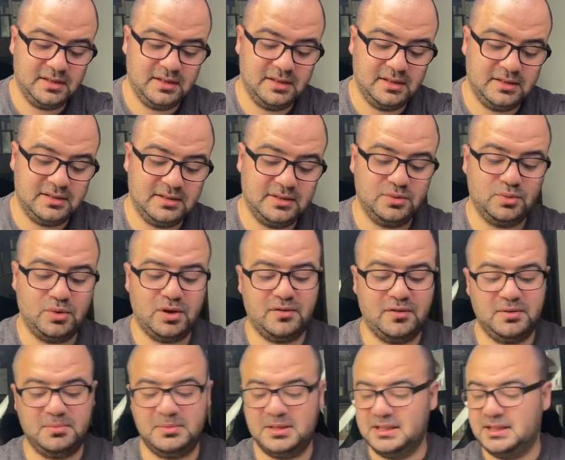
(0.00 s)
this is one of
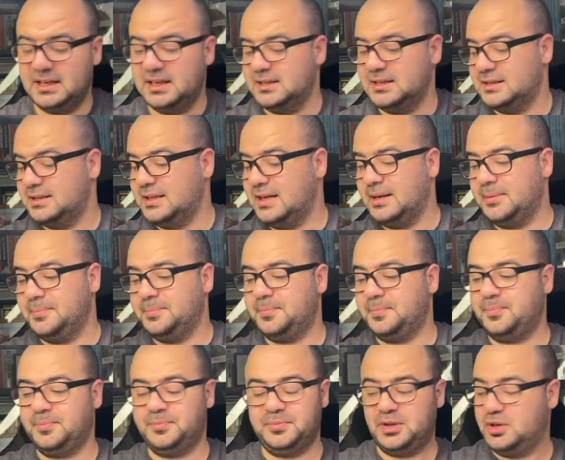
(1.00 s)
the mistakes that
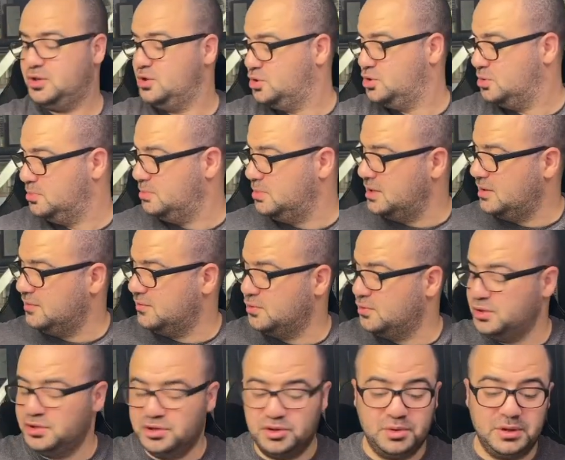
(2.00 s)
you should
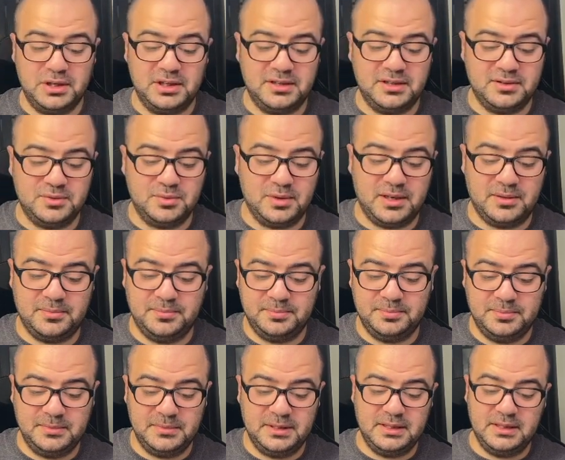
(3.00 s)
avoid doing as well.
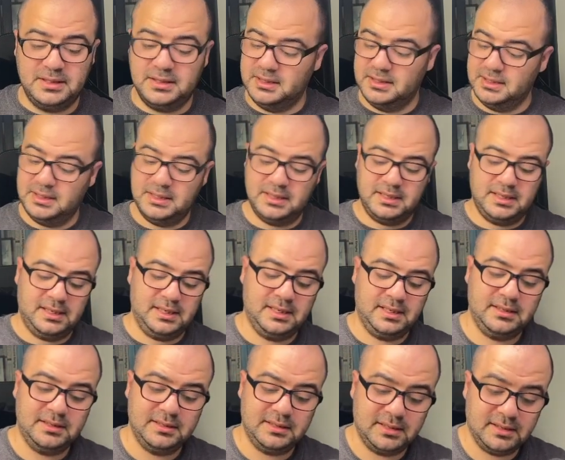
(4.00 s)

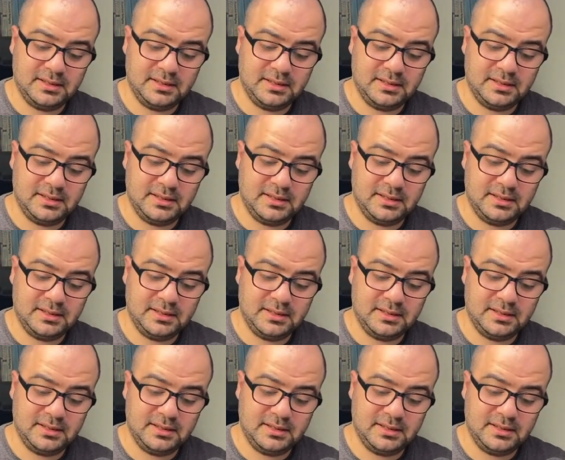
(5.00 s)
And